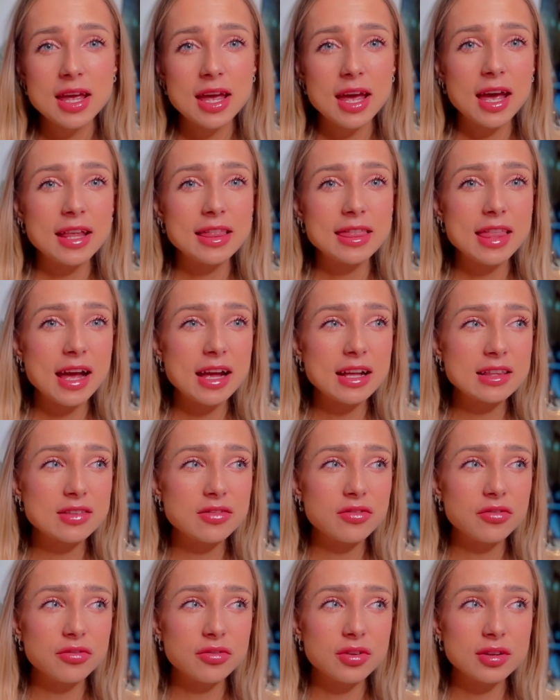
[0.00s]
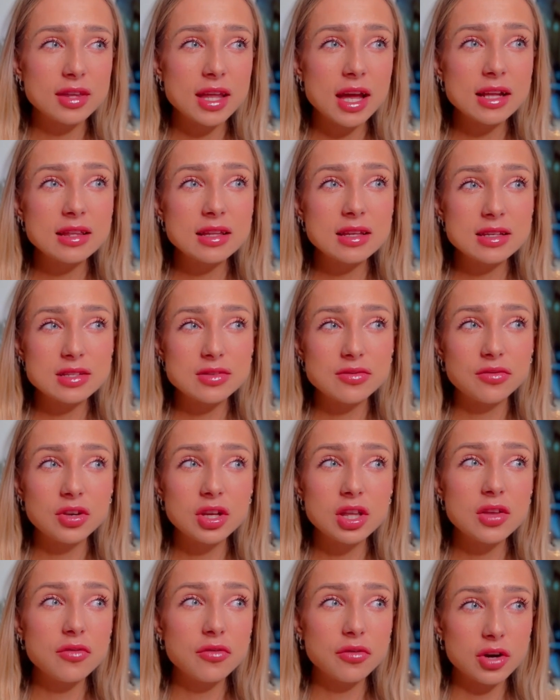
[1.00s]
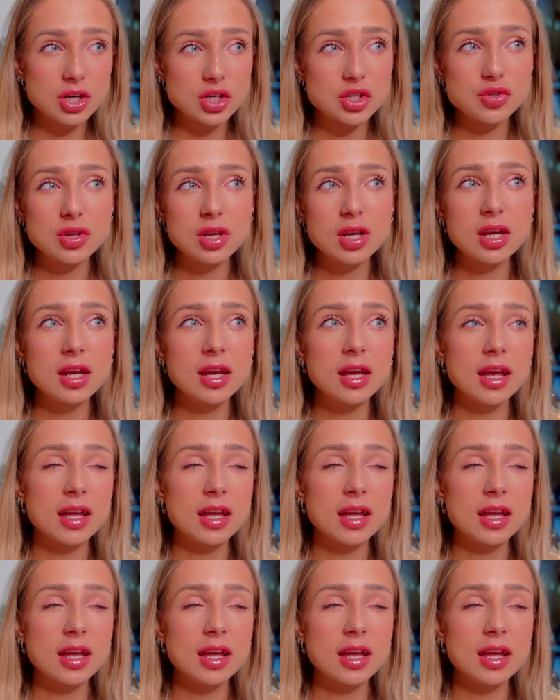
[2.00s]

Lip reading: and that is really frustrating.